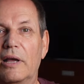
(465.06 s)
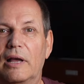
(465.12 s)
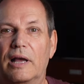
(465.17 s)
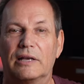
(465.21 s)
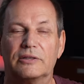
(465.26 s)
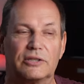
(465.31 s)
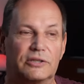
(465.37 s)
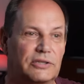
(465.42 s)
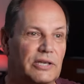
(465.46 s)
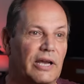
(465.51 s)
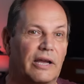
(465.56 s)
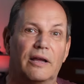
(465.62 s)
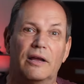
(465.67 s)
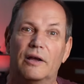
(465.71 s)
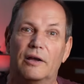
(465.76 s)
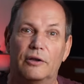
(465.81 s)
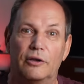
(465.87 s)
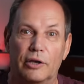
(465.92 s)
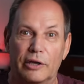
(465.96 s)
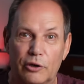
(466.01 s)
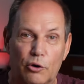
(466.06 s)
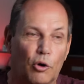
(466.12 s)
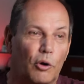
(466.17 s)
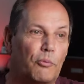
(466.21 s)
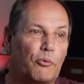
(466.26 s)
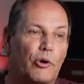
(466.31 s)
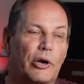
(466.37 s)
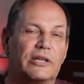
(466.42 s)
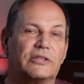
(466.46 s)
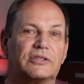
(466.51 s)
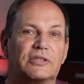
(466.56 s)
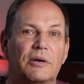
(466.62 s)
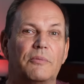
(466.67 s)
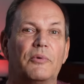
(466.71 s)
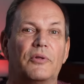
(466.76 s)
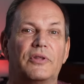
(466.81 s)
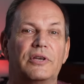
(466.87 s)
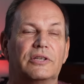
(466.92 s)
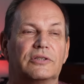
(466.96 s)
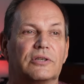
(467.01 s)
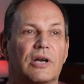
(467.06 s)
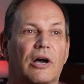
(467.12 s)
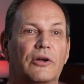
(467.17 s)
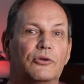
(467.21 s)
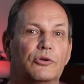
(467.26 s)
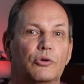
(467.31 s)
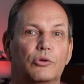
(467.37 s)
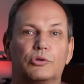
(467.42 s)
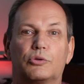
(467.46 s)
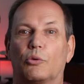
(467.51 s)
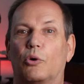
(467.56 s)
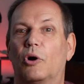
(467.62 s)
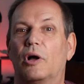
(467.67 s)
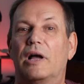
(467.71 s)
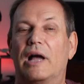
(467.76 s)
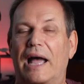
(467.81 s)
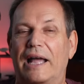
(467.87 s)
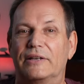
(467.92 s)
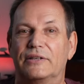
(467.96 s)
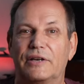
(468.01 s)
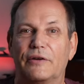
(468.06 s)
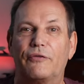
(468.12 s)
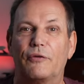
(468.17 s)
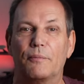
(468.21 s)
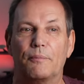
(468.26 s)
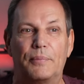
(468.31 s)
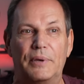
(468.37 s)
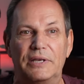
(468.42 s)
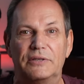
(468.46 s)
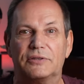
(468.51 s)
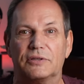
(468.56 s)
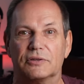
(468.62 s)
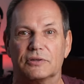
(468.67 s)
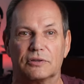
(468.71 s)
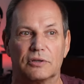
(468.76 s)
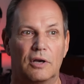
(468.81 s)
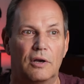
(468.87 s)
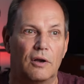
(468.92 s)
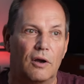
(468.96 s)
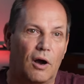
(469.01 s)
As I say, you incorporate some of these unusual and different pieces